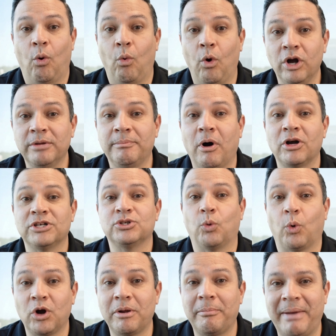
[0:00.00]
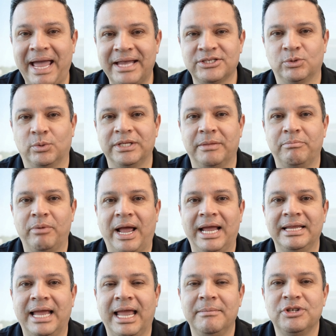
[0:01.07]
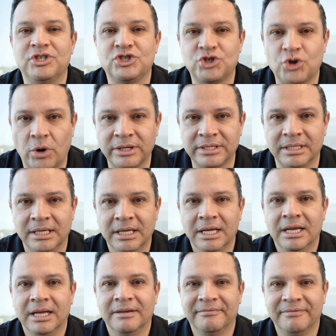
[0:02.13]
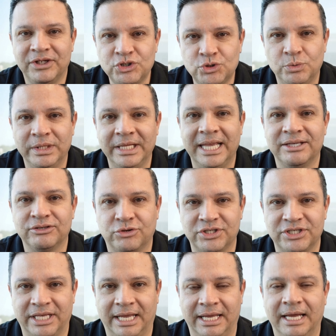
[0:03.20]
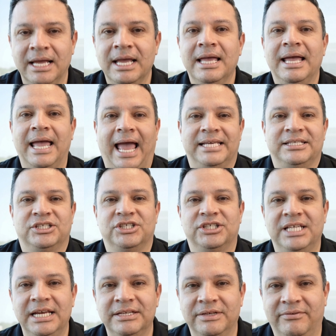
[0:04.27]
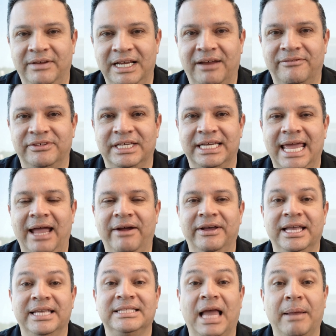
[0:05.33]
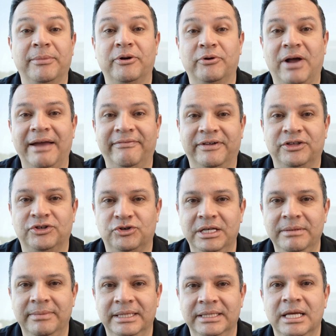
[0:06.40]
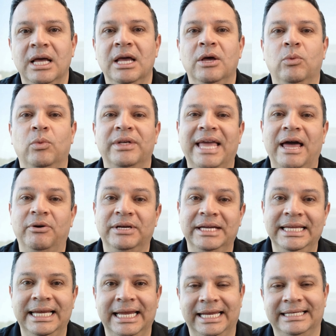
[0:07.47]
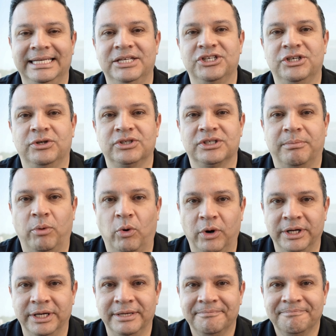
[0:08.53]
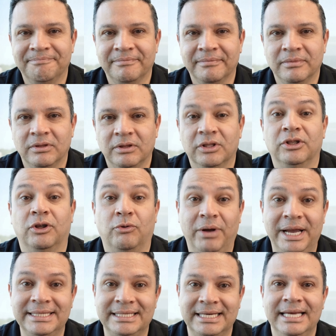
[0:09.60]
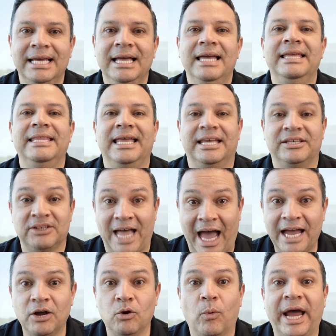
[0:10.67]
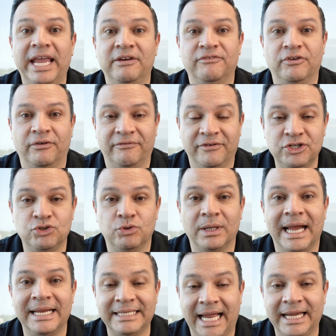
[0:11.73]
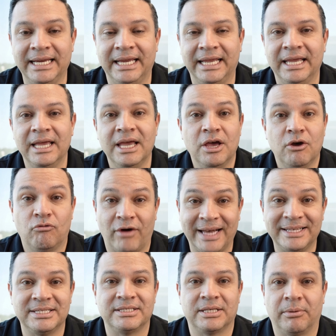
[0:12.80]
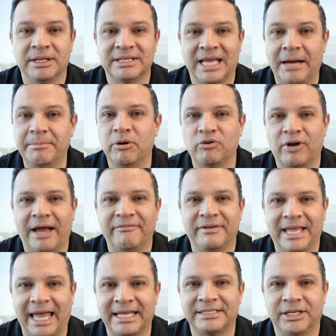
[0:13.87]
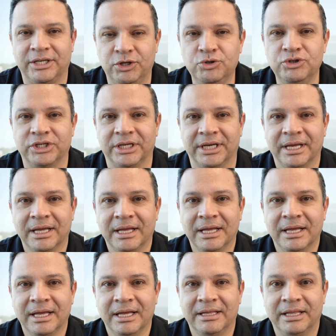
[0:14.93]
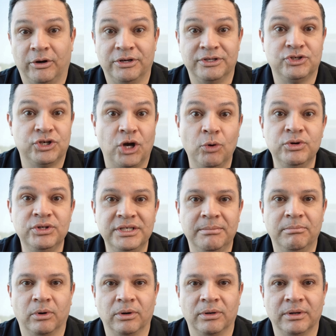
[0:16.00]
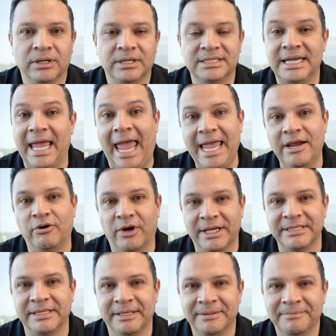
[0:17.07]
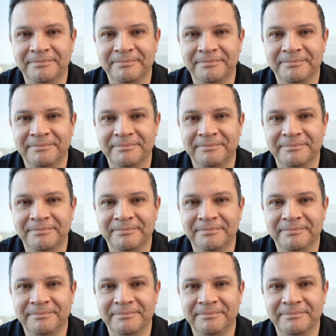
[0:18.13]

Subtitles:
Word marks work best when the brand name is short, visually interesting, and distinctive enough to carry a typographic treatment without needing additional support. The risk, the entire weight of your visual identity rests on the typographic execution. There is no symbol to anchor it.